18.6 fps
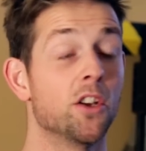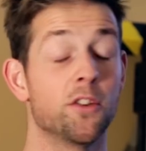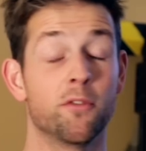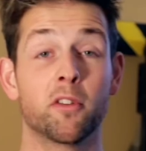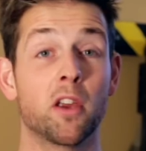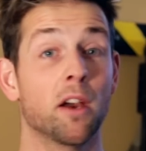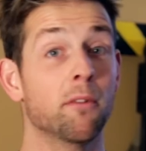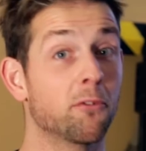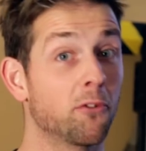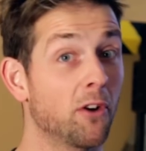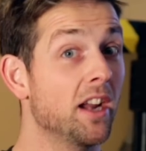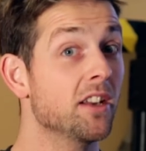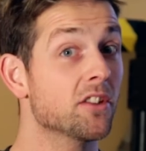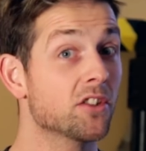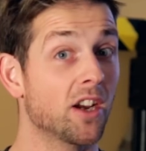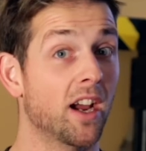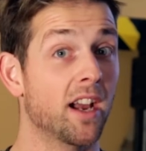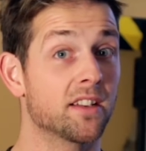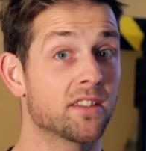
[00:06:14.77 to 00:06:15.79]
you've got
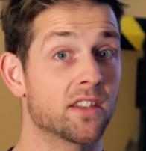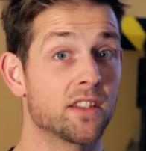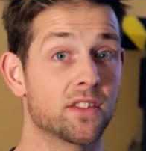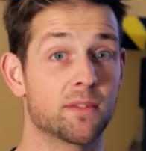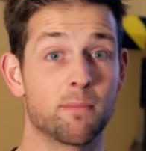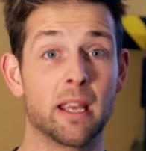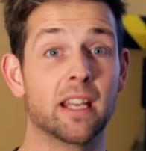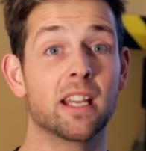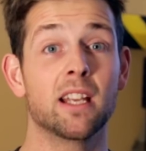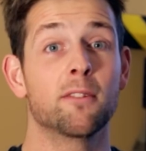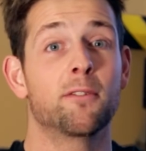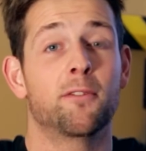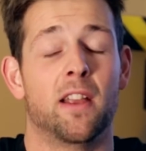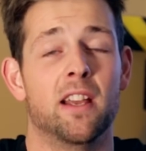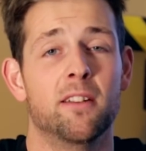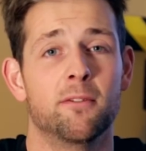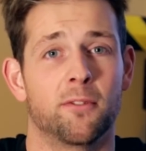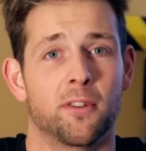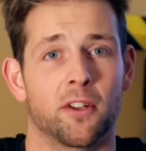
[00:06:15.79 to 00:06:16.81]
franchises making
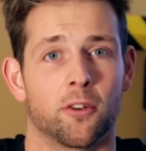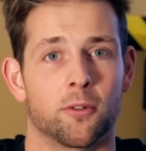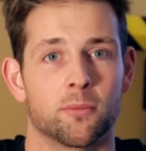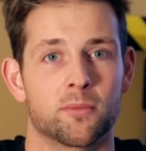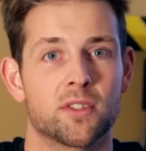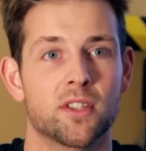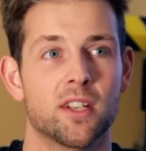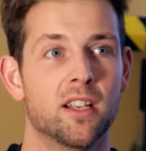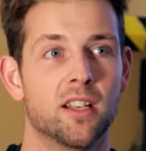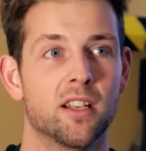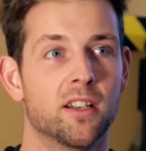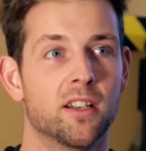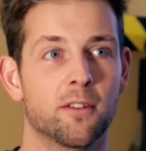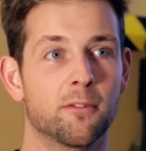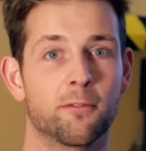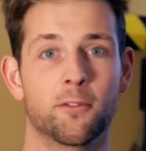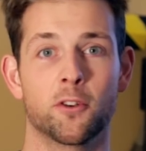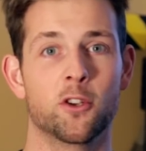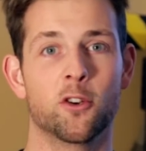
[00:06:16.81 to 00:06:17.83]
fan films
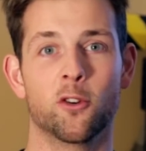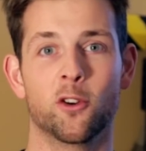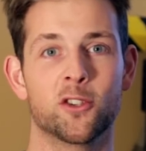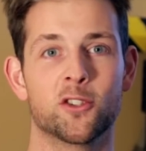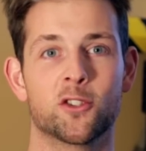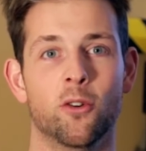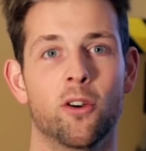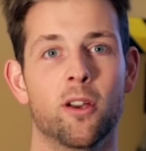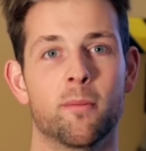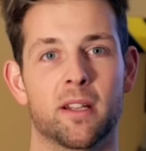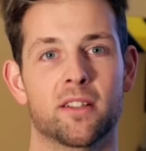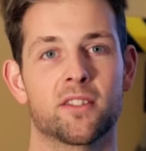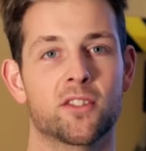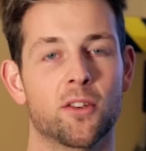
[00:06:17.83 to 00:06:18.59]
for your enjoyment.